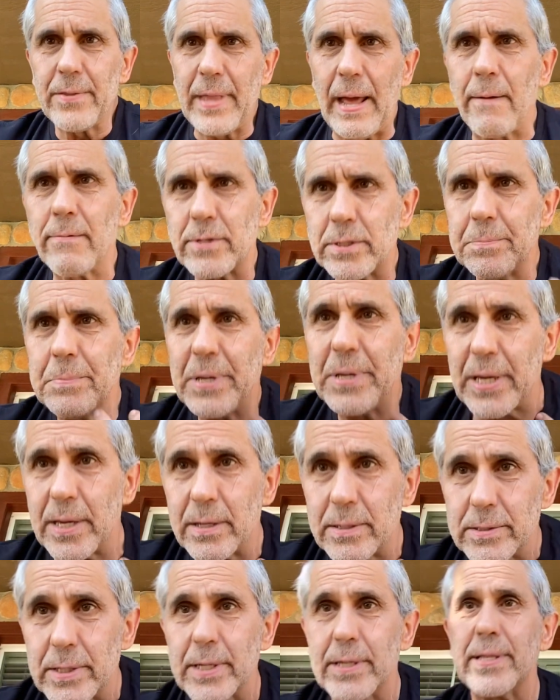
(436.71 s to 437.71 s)
That was me.
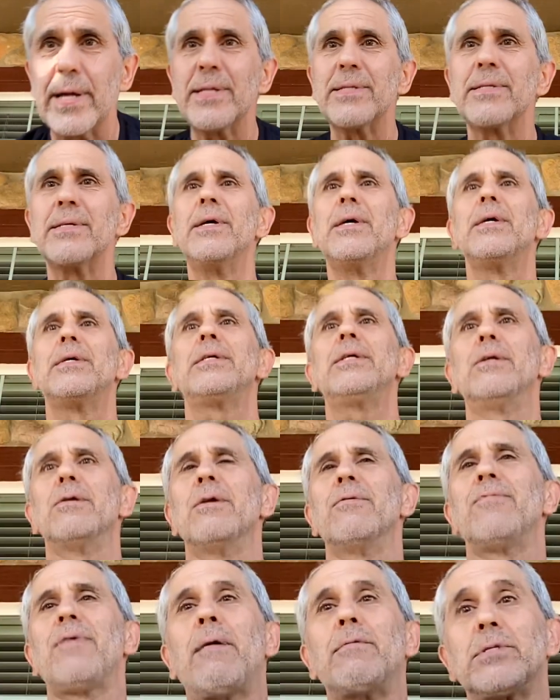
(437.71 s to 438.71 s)
See that,
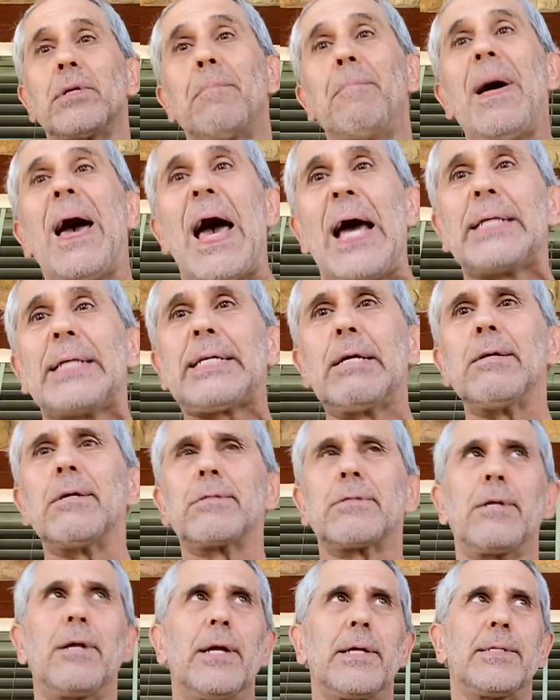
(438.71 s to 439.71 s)
if I was a bad
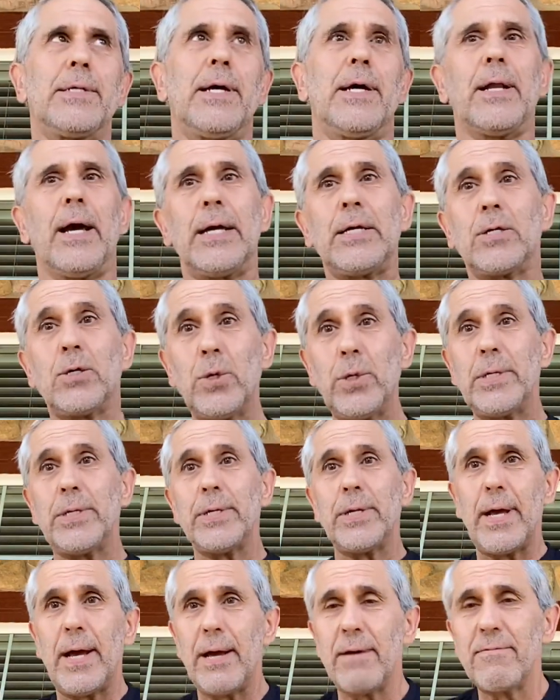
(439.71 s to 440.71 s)
character like that, I couldn't
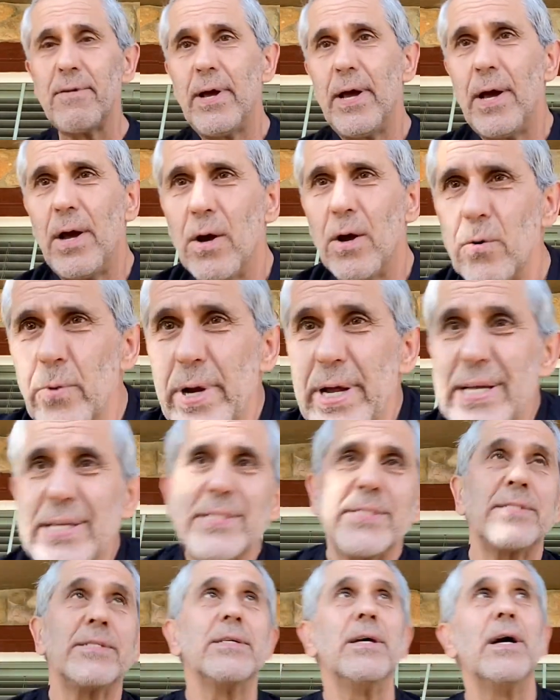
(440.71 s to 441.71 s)
have
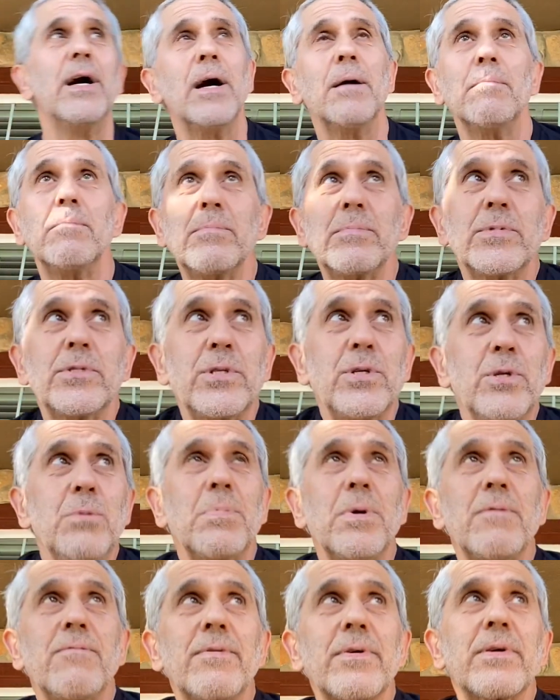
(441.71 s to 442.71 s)
raised two
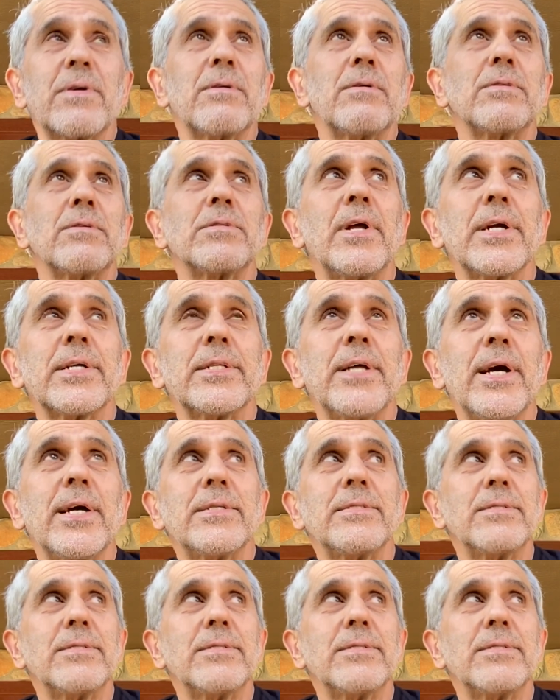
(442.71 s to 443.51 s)
perfect girls like that.